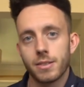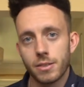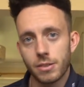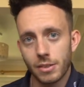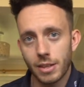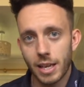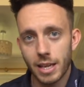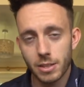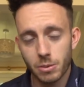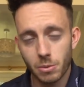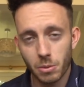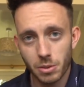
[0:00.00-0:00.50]
So
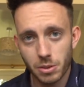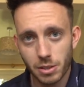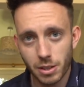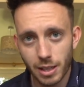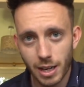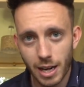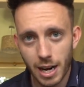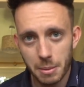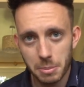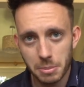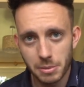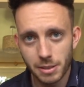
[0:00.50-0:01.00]
that's what's going
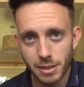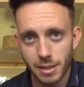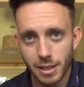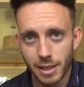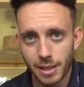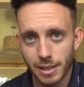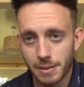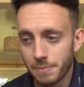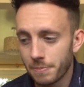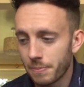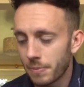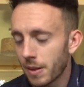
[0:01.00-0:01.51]
to happen
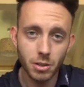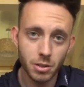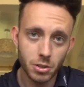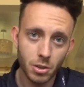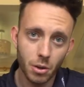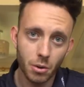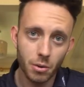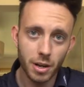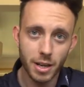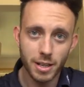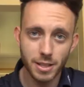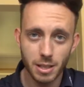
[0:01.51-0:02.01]
today.
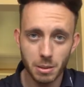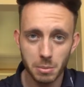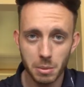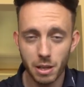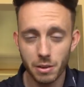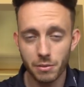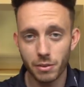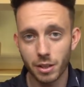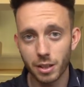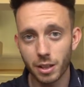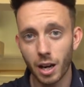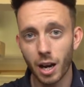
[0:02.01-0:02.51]
Sorry it's a bit
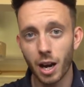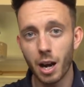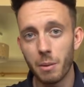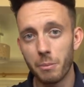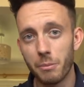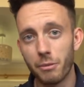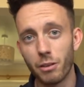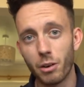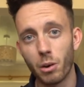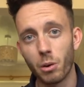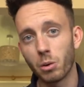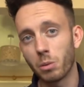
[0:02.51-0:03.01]
of a cut
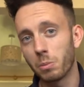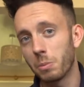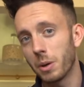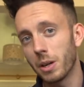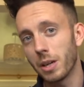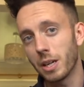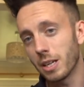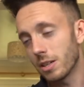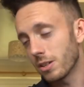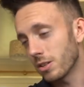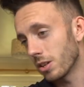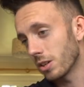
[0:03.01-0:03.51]
up vlog, but
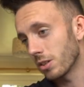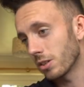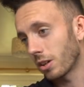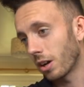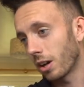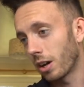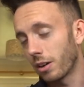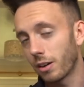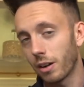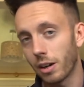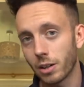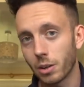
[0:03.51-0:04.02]
it's just
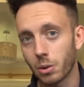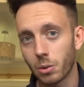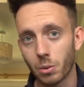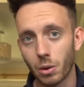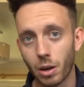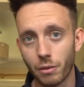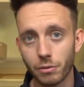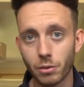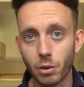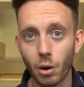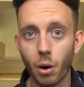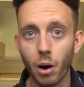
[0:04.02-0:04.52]
kind of like all
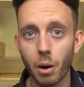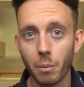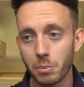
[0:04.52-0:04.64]
I've got.